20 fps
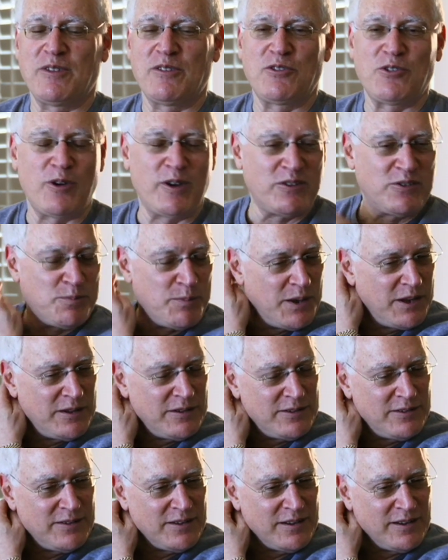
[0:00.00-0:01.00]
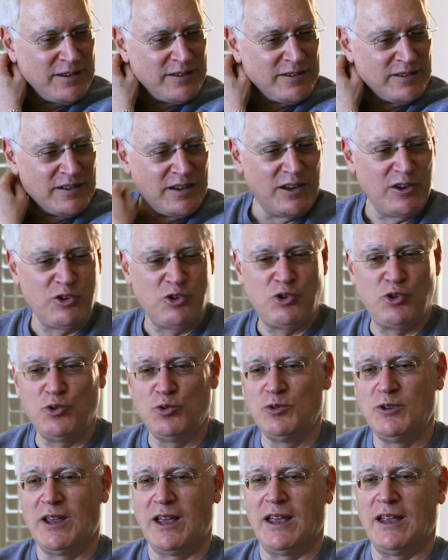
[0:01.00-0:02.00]
So I spent
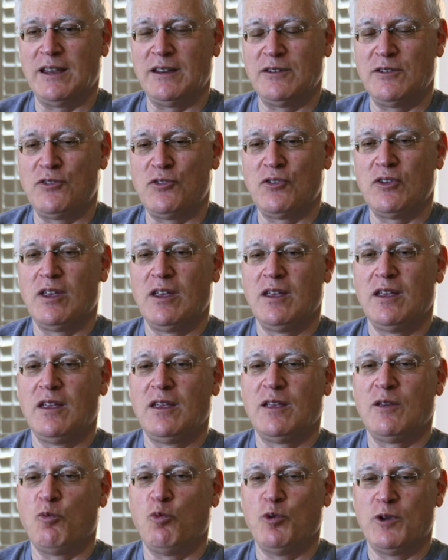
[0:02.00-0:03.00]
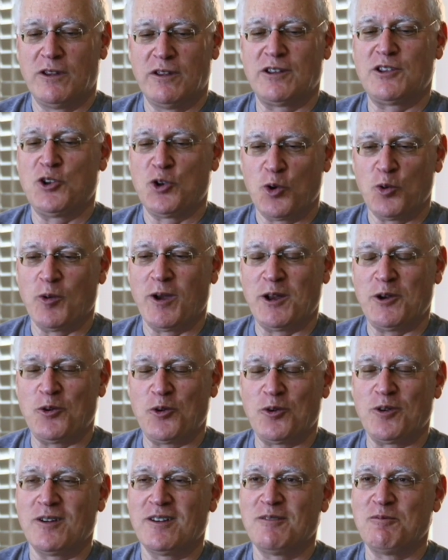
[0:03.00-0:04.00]
2 days with a
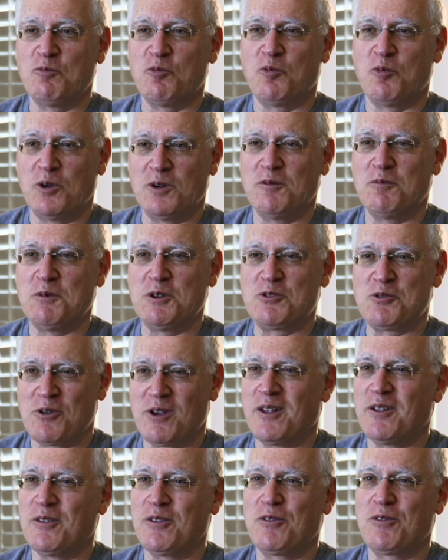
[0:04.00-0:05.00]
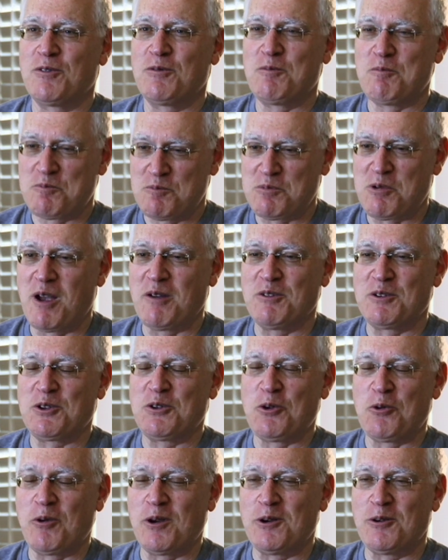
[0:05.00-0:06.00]
curator, one of Mr. Allen's private
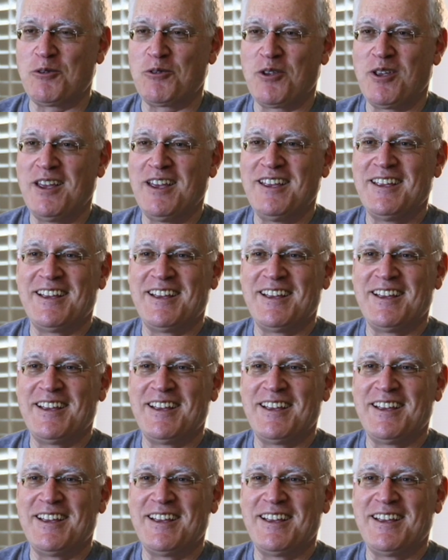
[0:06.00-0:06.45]
curators,